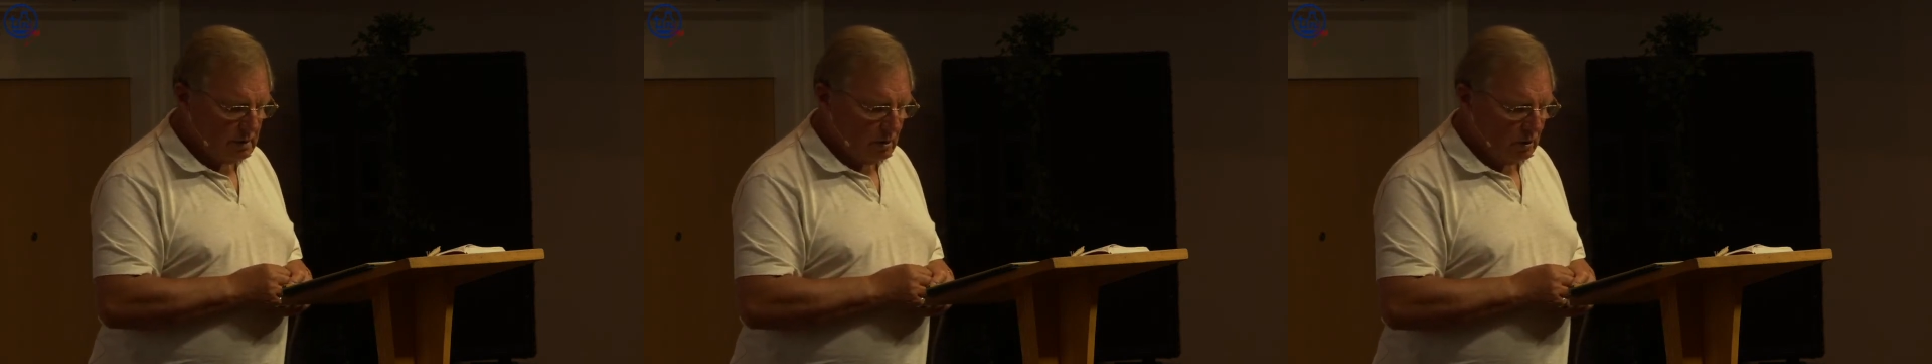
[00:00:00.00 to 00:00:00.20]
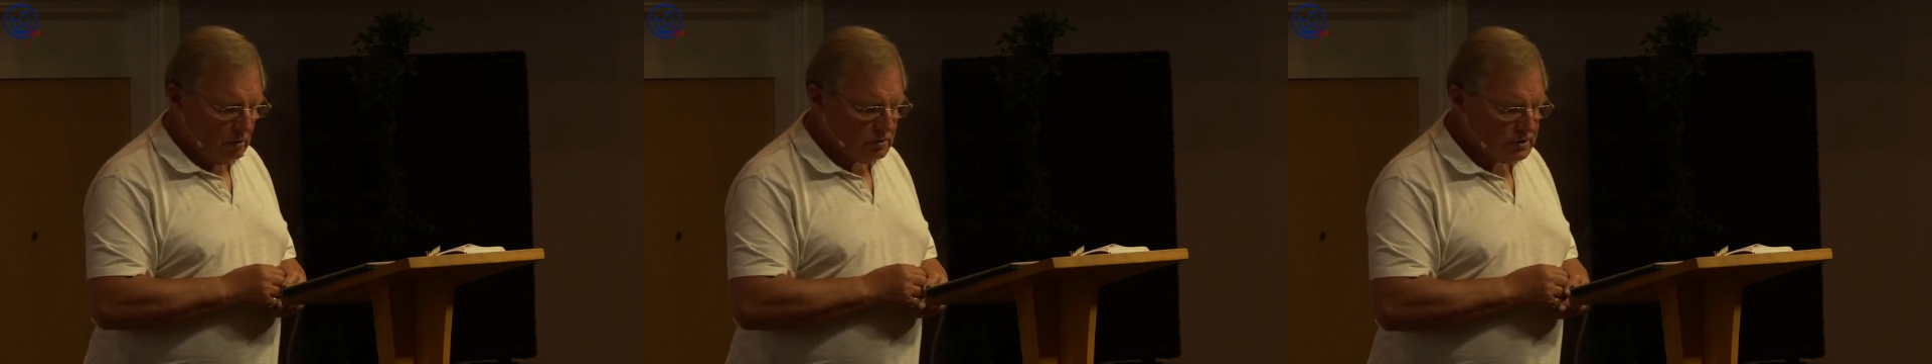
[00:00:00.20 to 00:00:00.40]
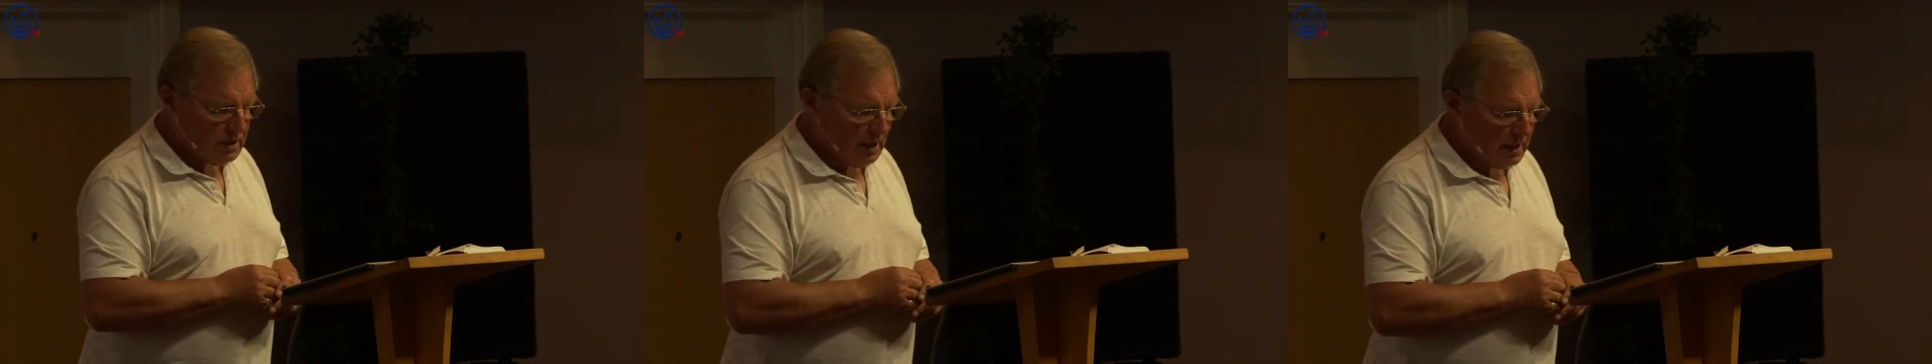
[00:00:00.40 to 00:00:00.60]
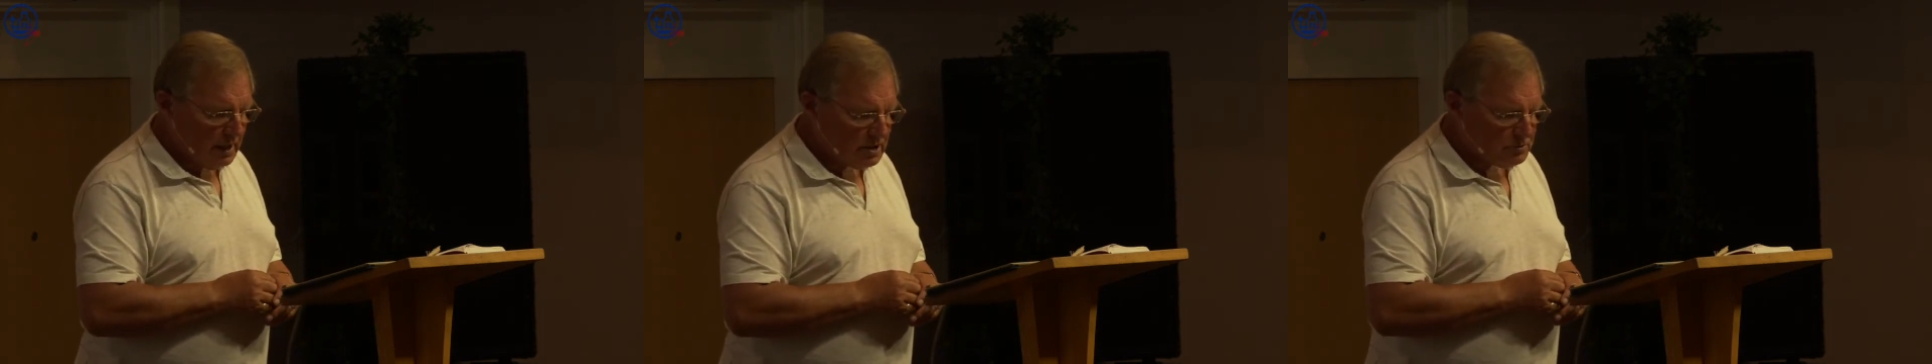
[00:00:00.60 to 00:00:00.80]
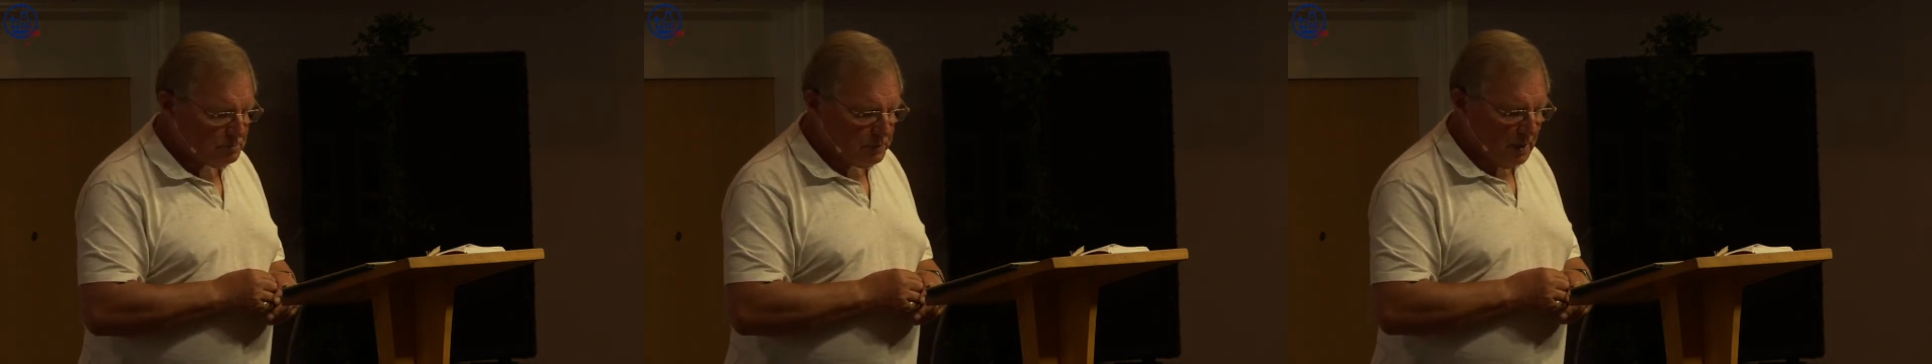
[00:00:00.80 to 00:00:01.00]
until
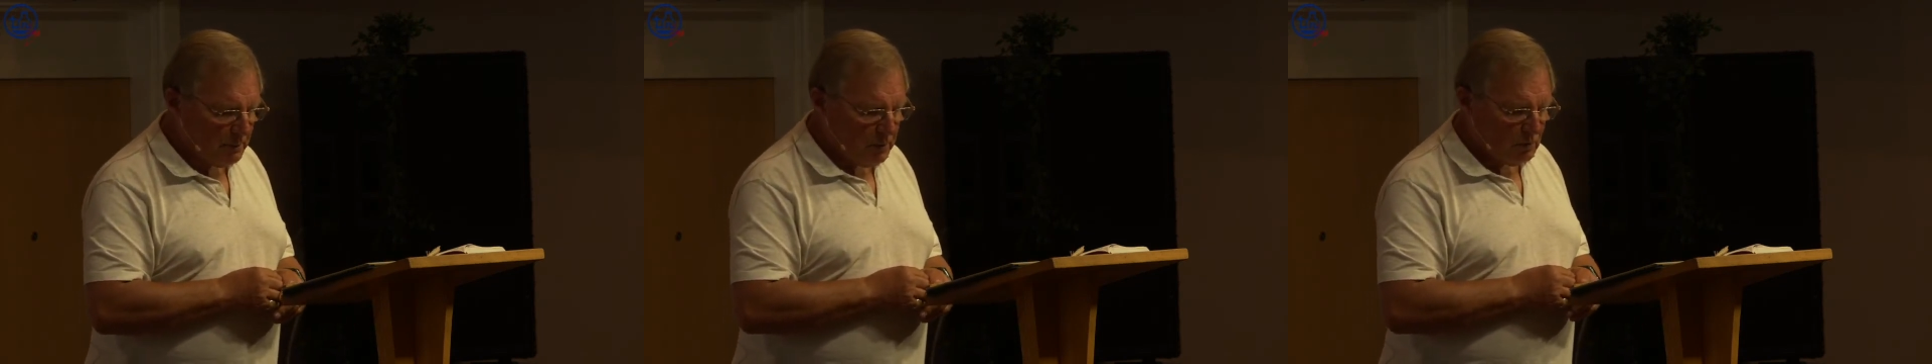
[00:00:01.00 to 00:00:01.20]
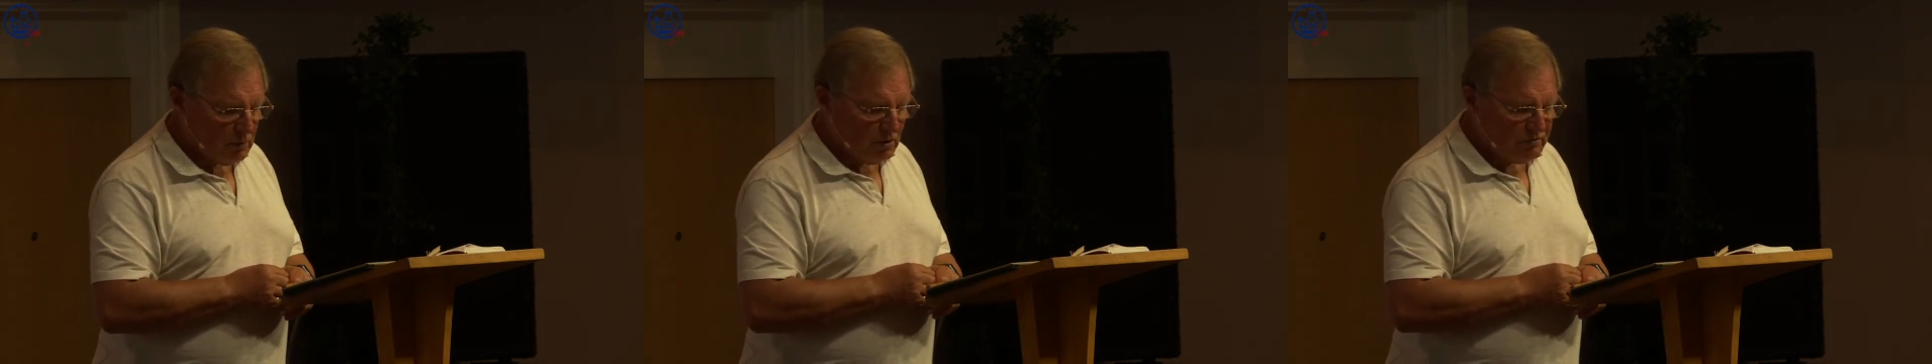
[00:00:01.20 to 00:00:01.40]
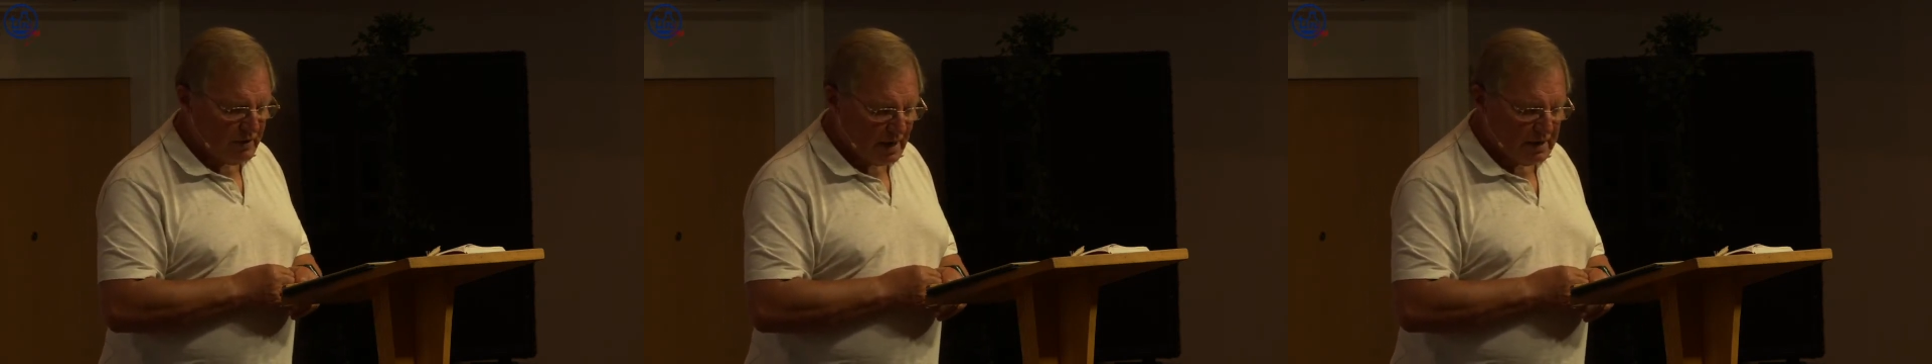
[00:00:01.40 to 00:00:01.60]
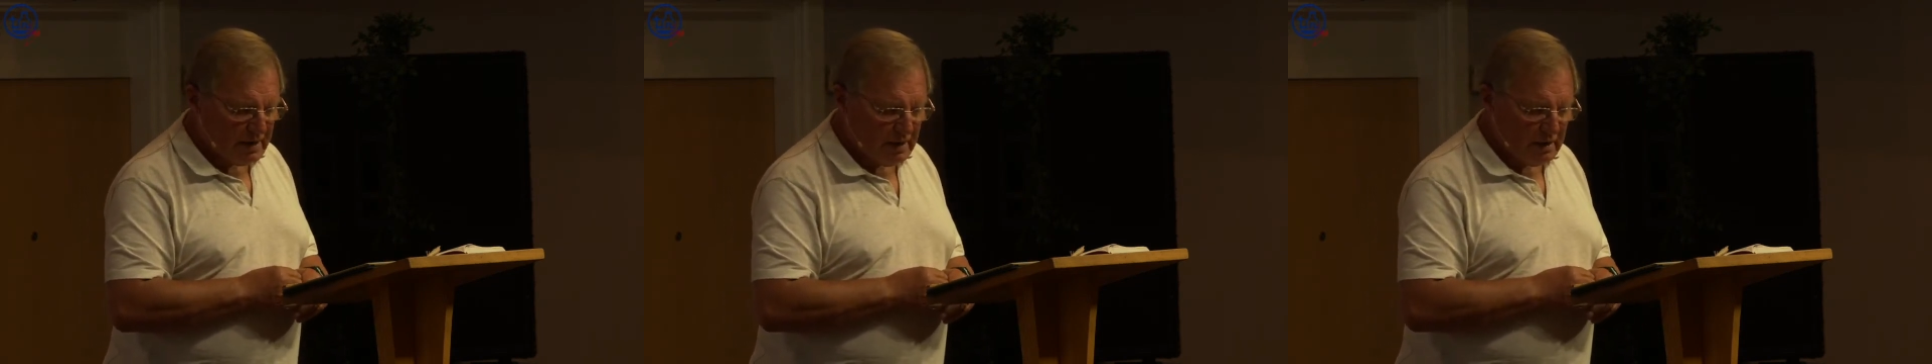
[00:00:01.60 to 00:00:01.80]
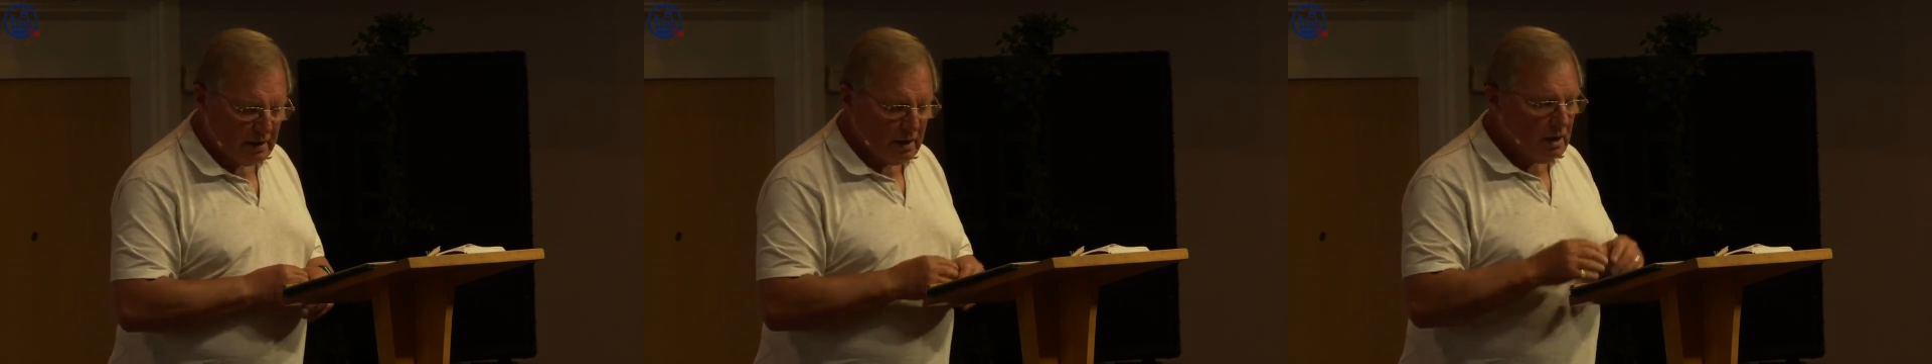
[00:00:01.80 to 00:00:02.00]
his people were
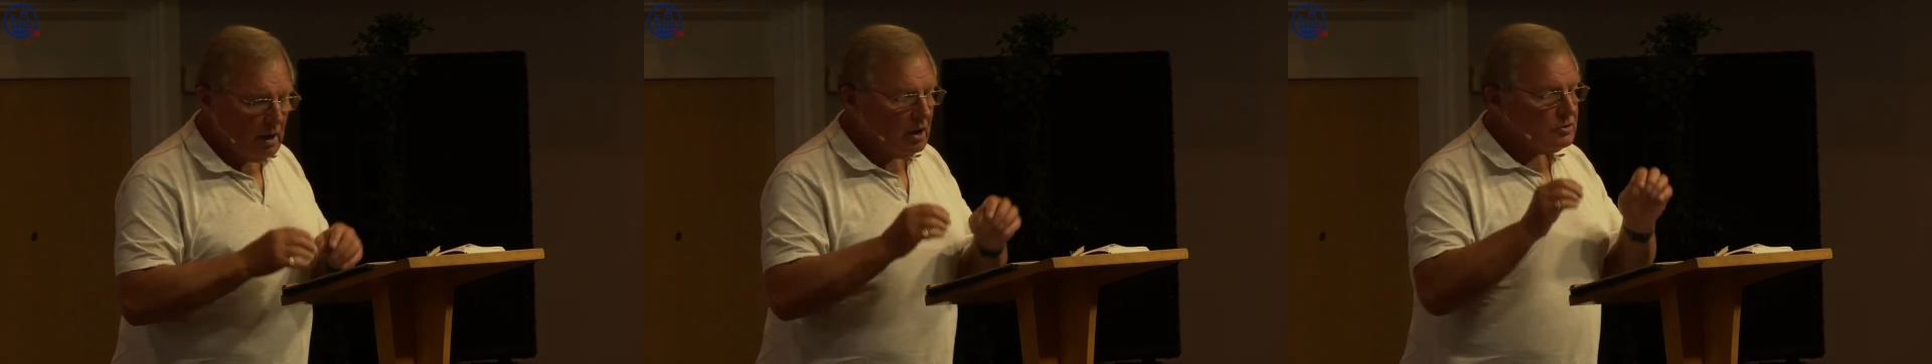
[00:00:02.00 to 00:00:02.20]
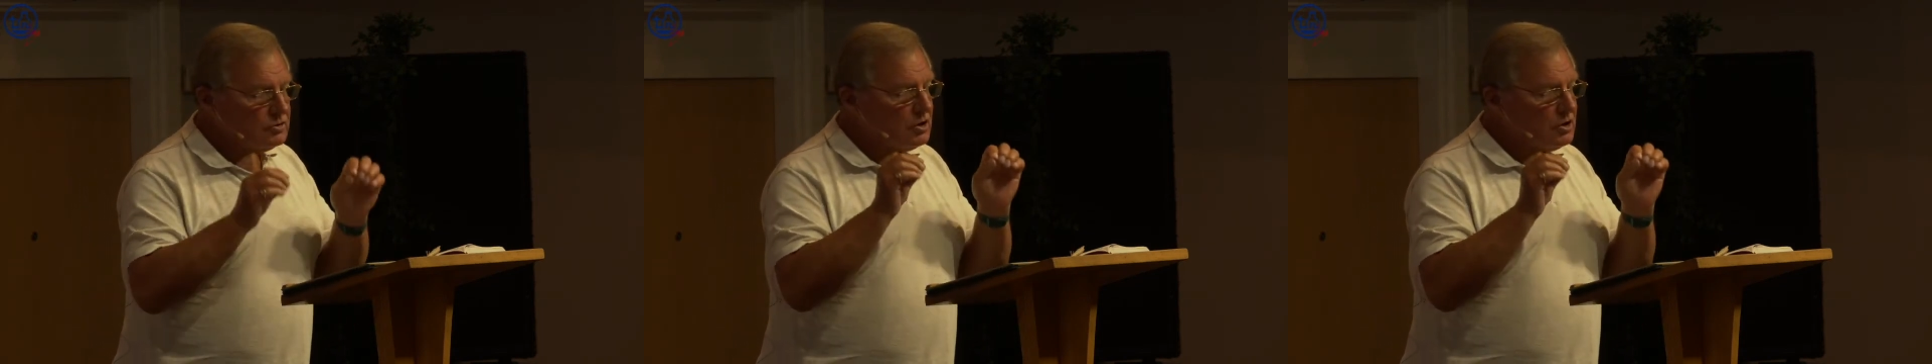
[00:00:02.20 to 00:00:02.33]
ready to